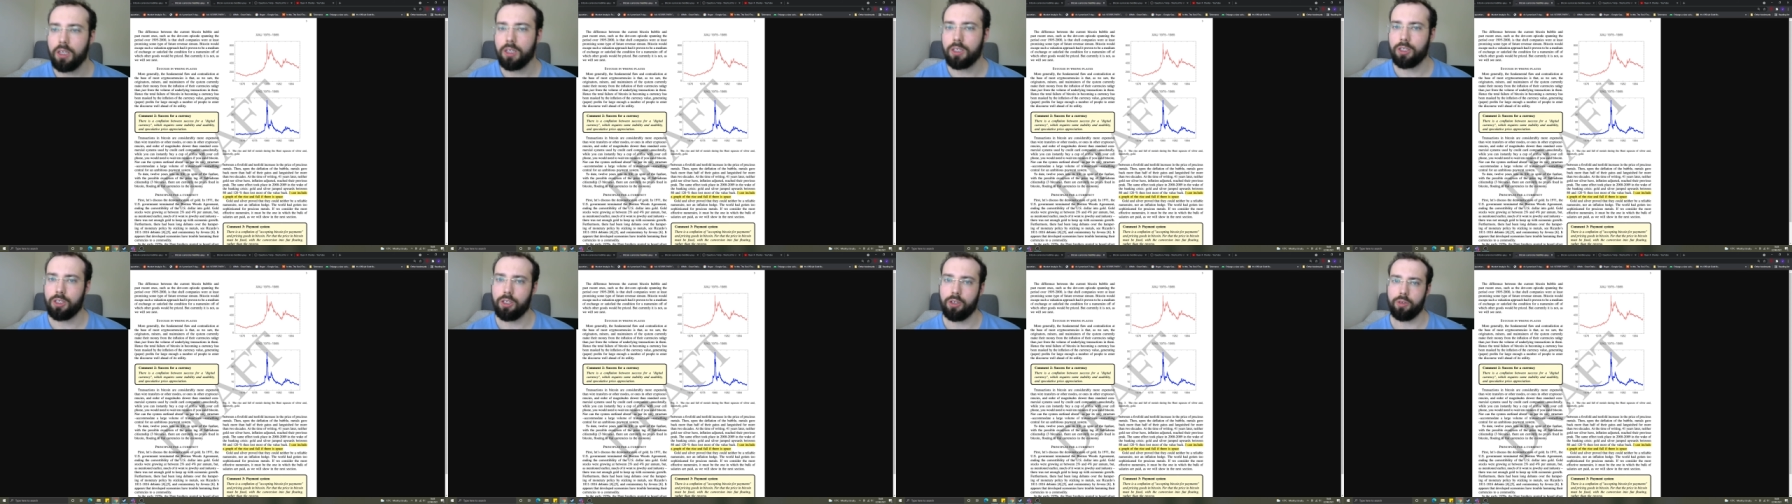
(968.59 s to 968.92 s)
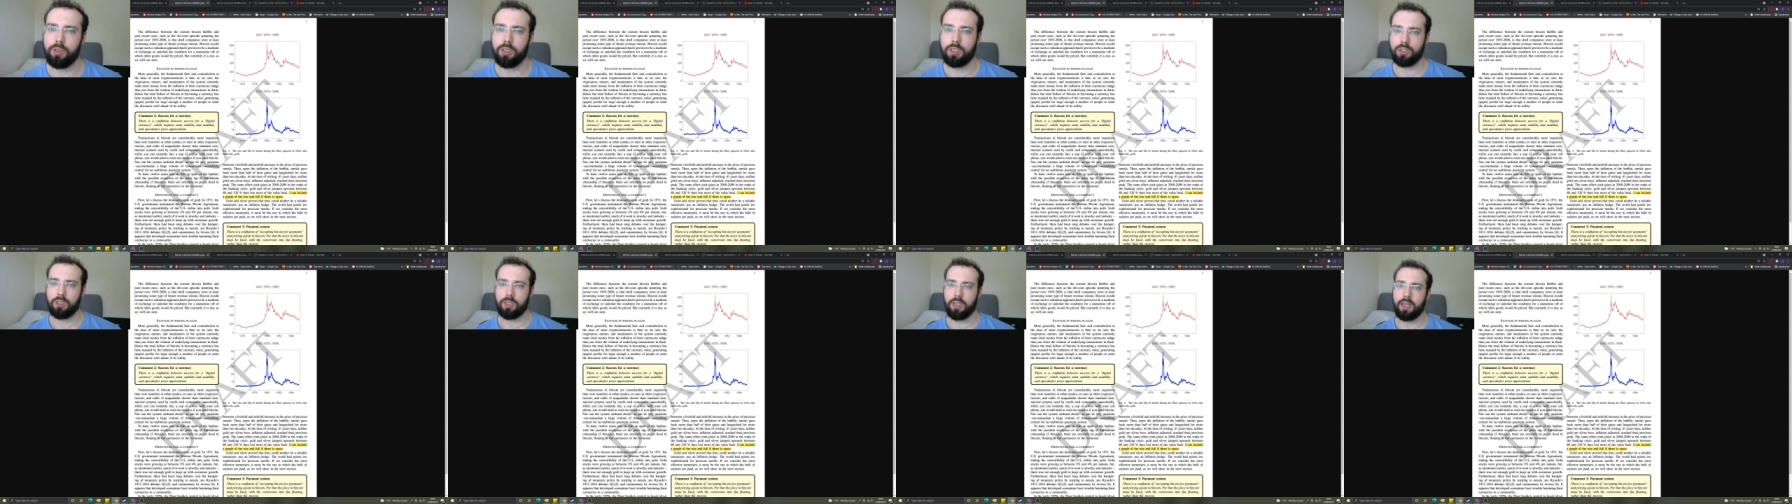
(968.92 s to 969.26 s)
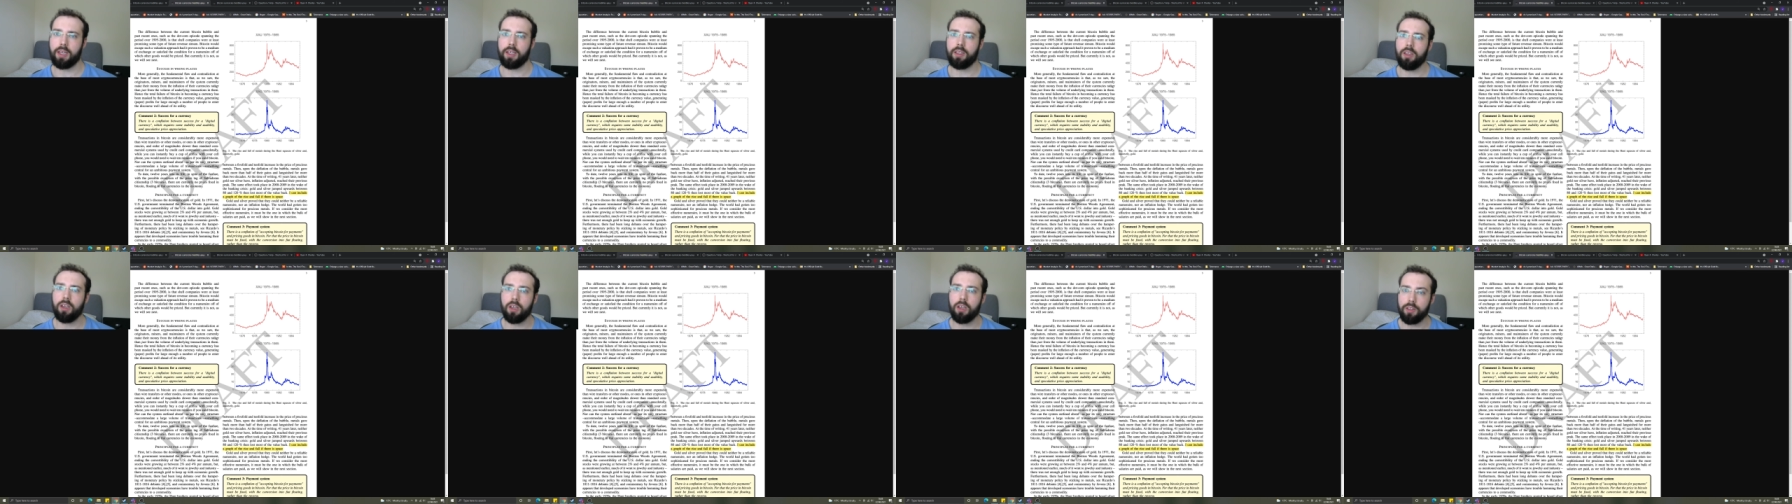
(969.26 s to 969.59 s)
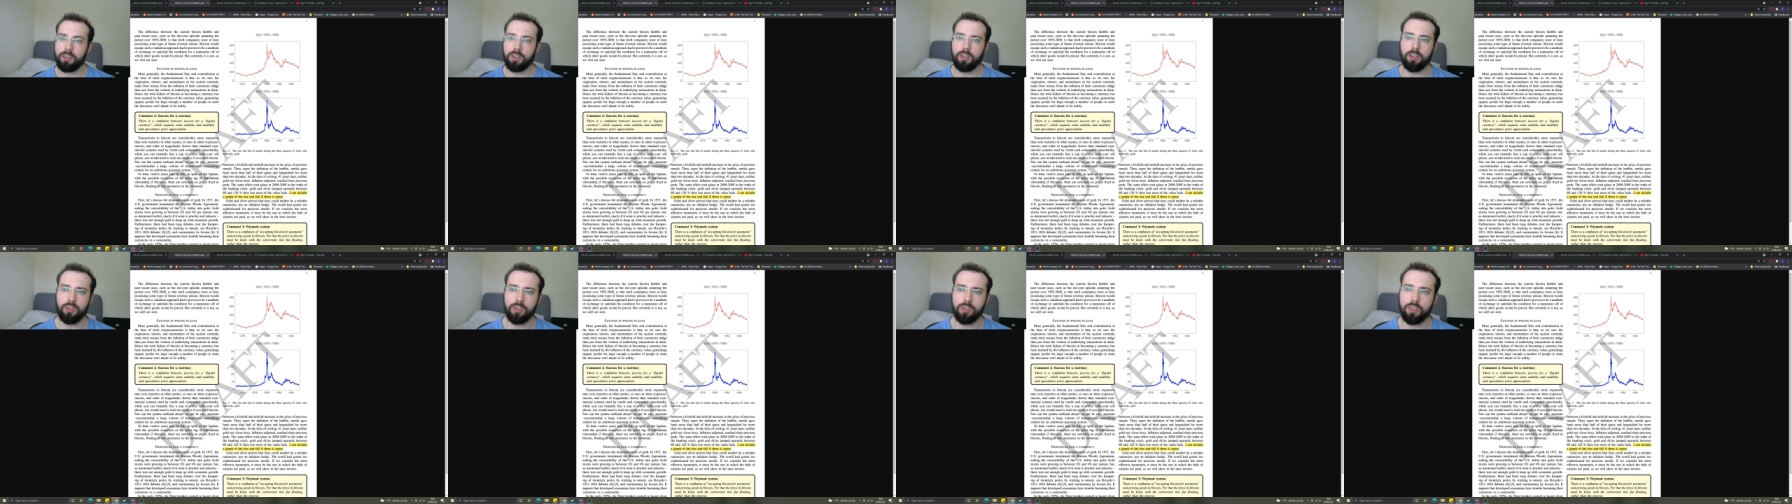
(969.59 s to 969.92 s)
So he's saying that other
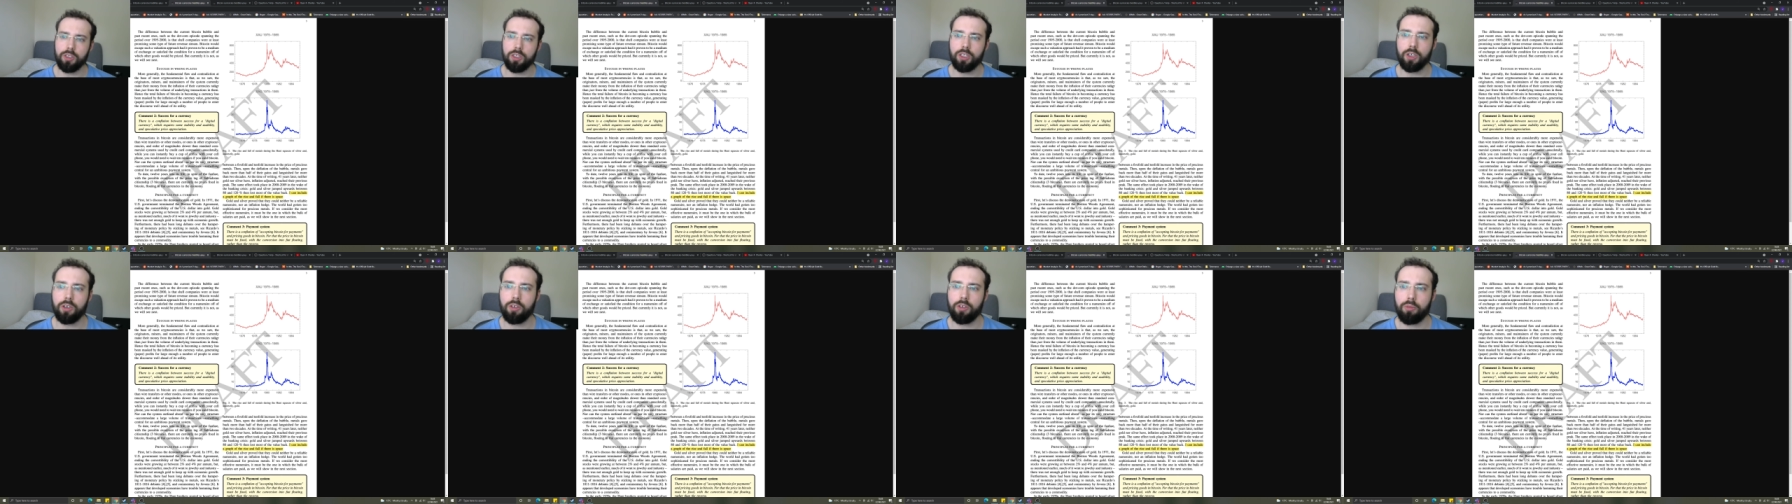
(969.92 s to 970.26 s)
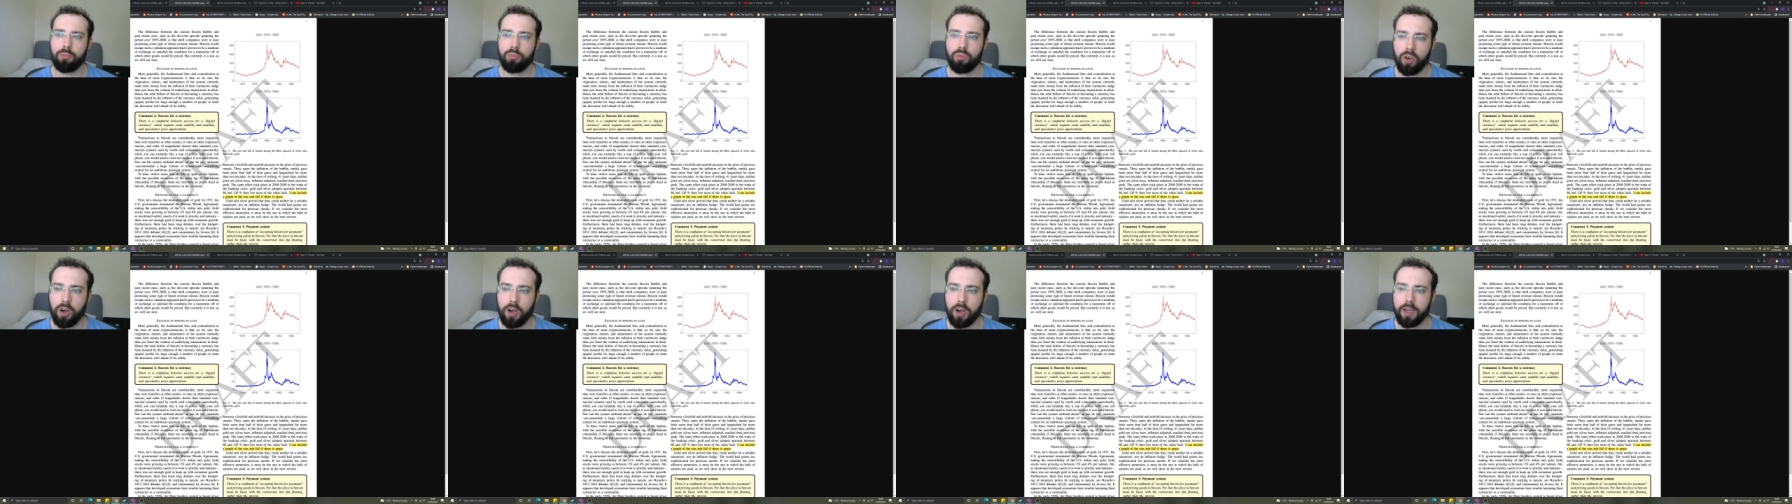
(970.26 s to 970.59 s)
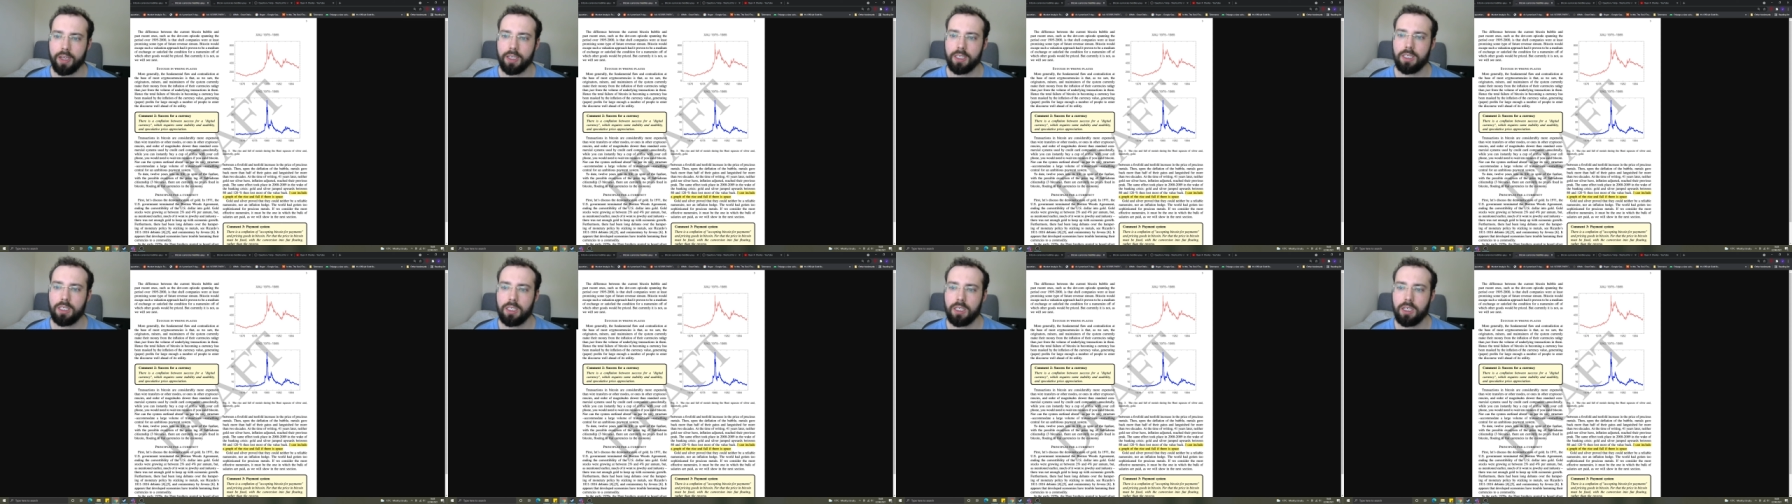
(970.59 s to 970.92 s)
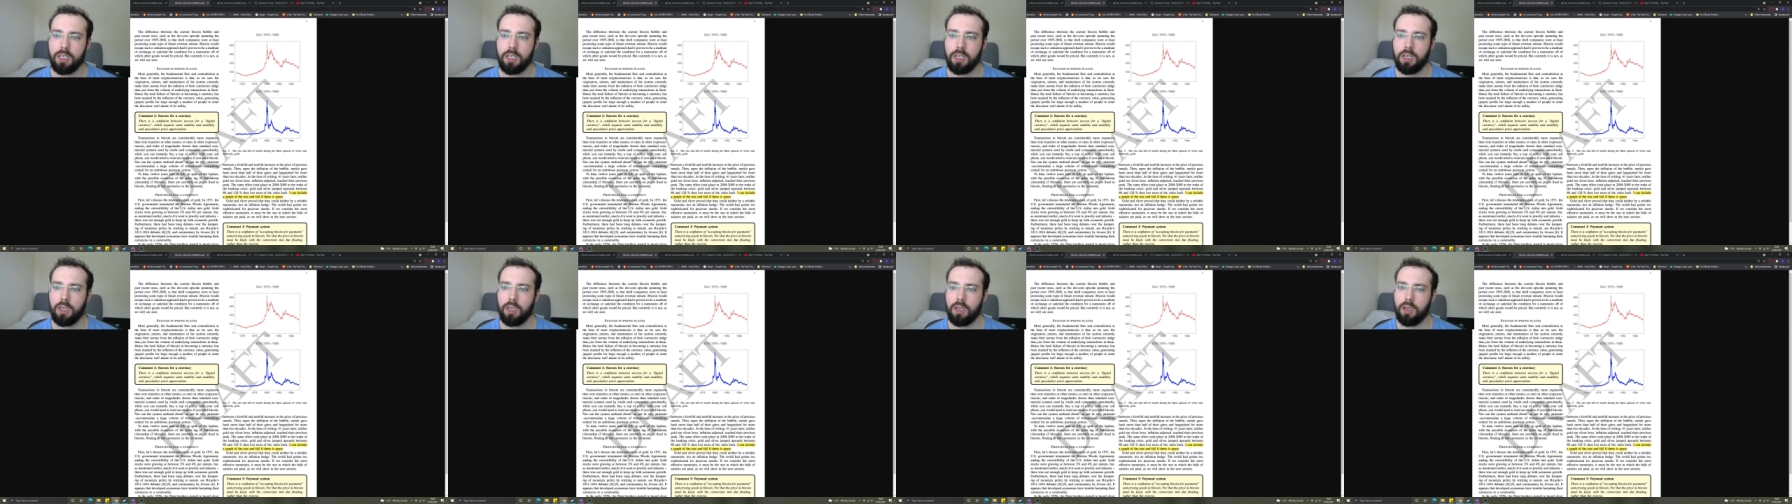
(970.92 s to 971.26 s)
goods are not priced
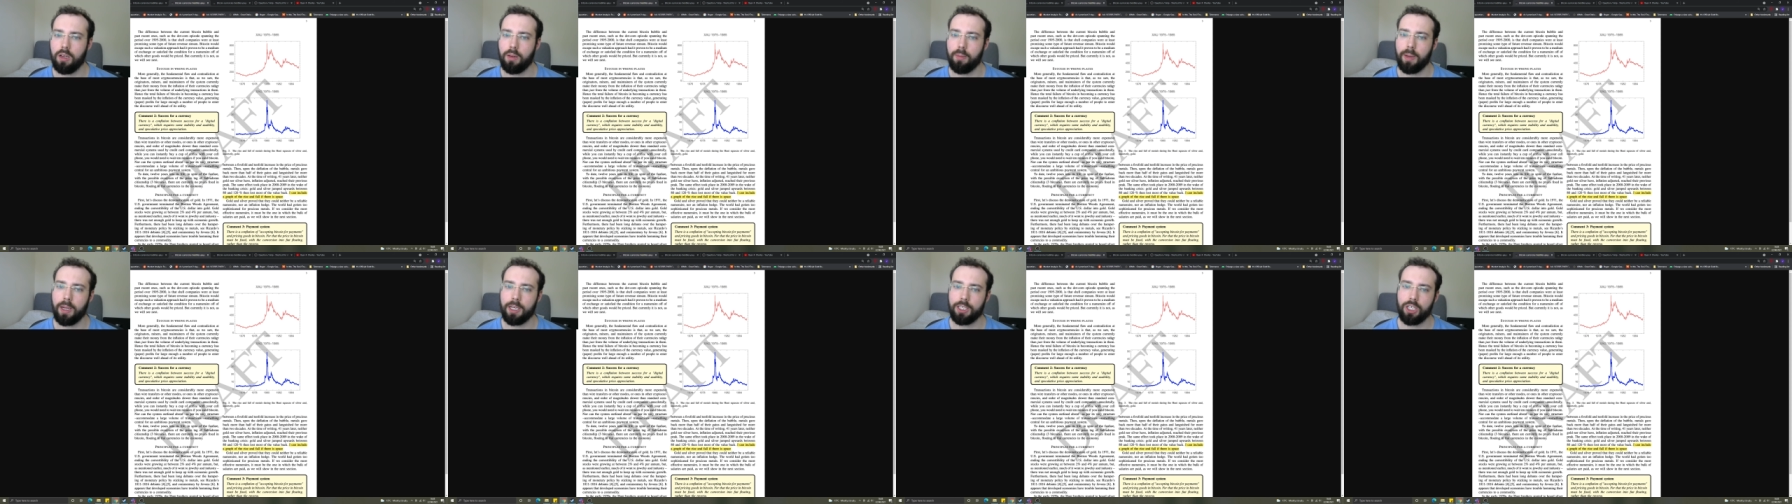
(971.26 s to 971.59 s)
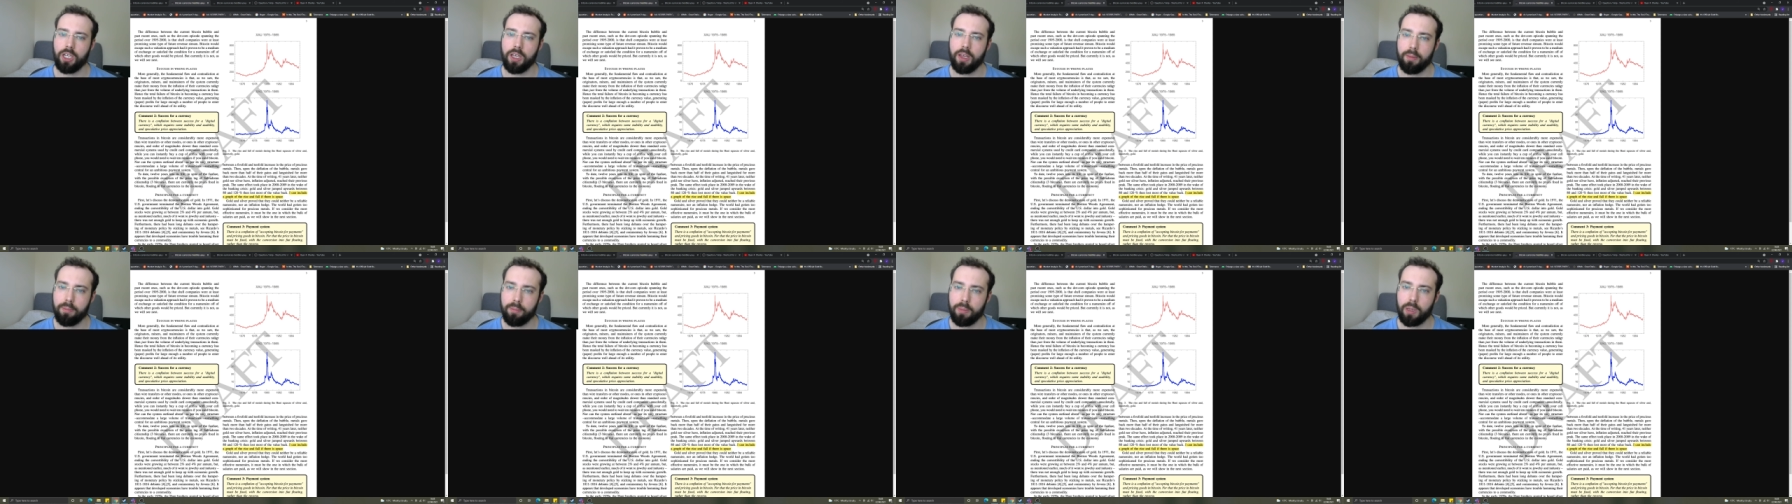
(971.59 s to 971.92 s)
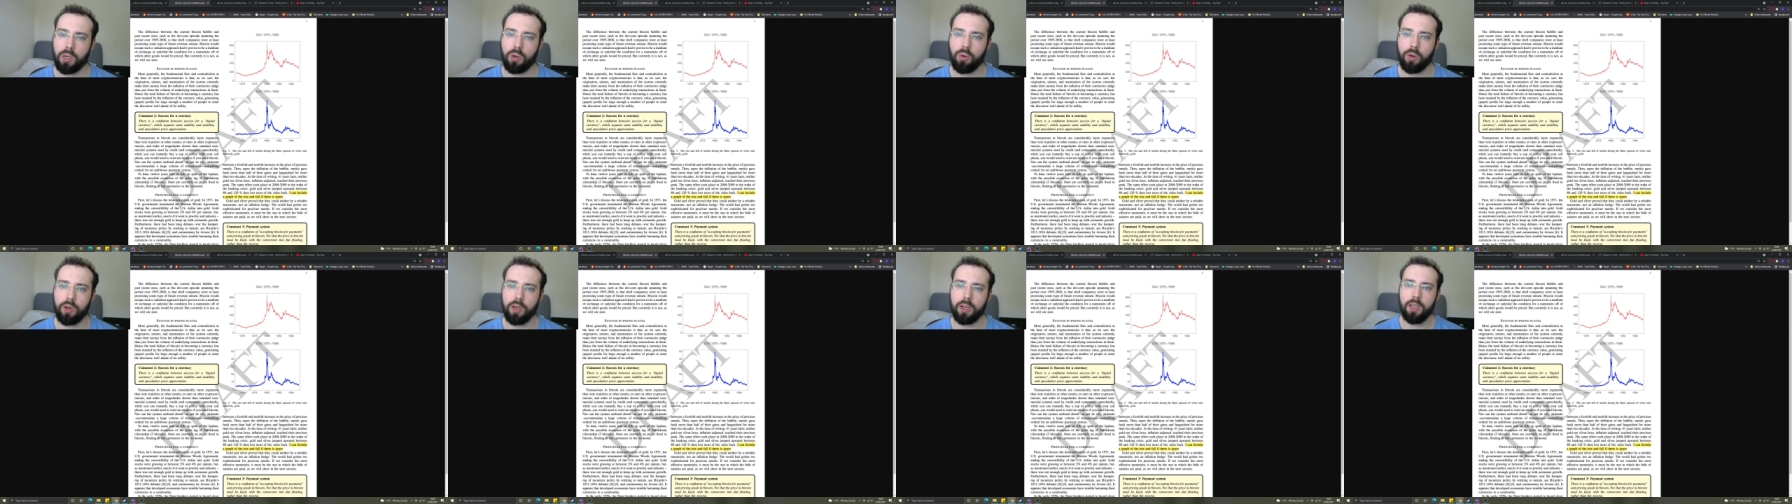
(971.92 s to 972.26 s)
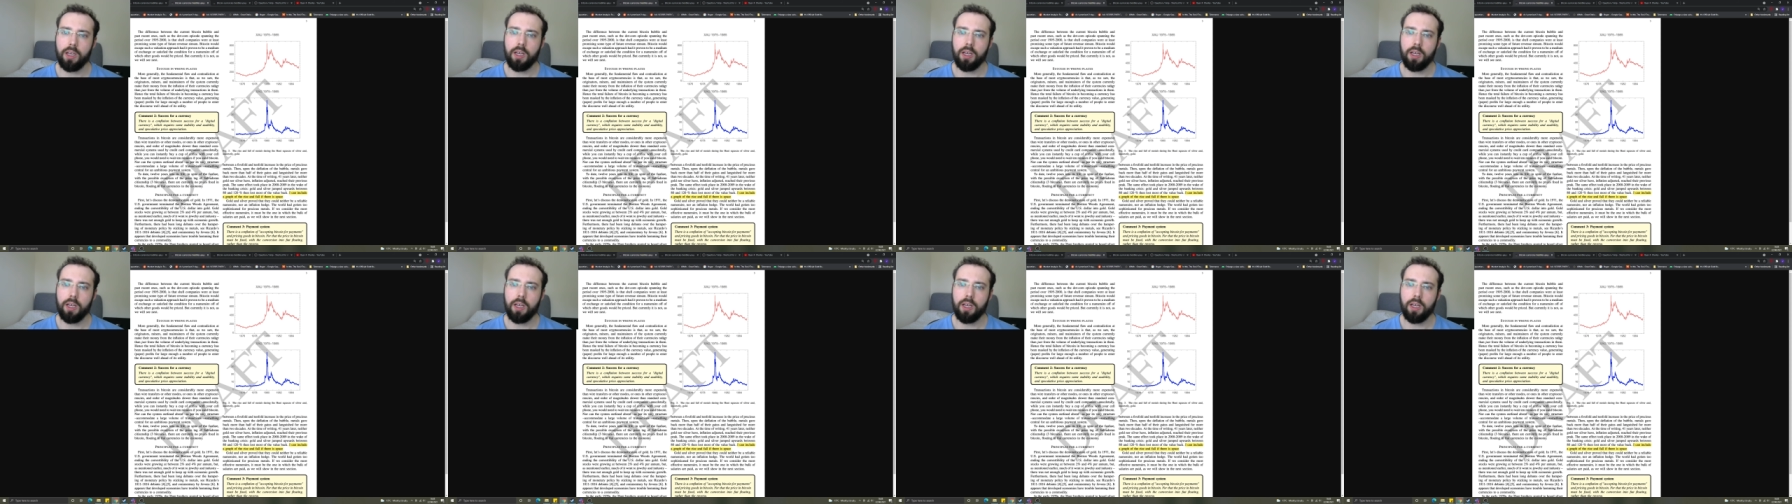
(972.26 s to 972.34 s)
um, actually in Bitcoin.